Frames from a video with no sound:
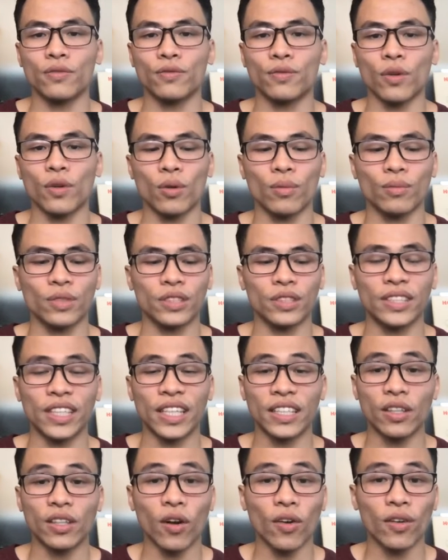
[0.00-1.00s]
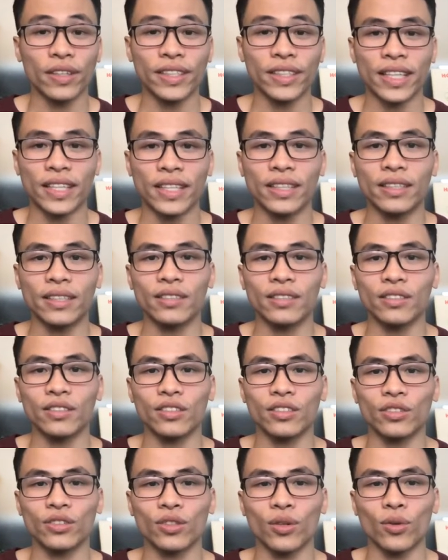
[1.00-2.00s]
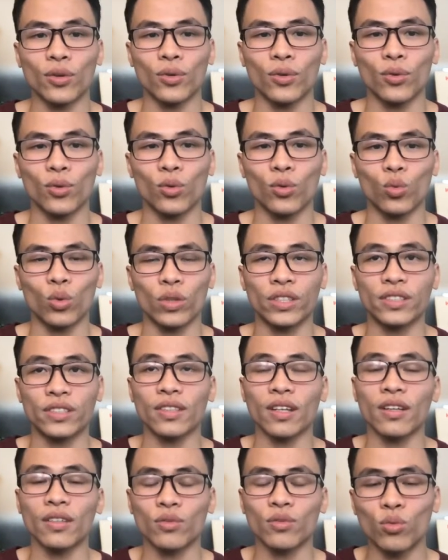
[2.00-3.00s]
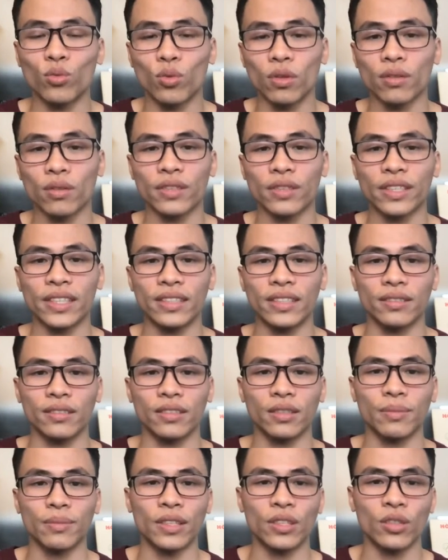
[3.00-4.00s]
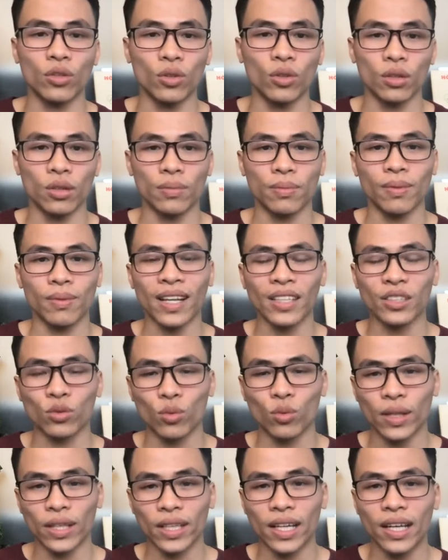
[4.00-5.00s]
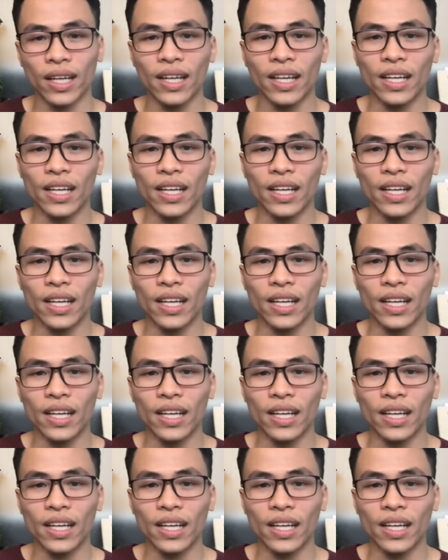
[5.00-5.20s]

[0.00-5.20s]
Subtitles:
from the Tet holiday, so we start work in the middle of last week.